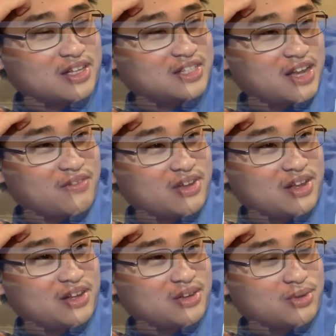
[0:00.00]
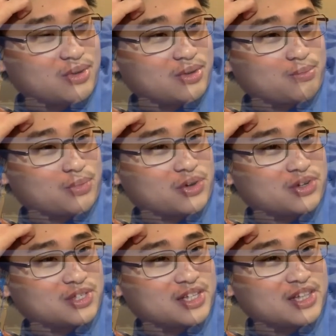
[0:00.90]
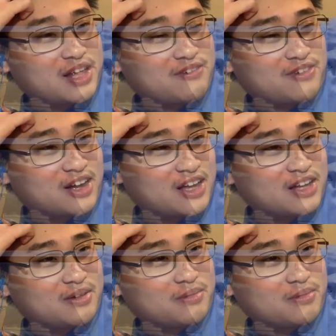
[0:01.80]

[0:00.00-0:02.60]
every person they fight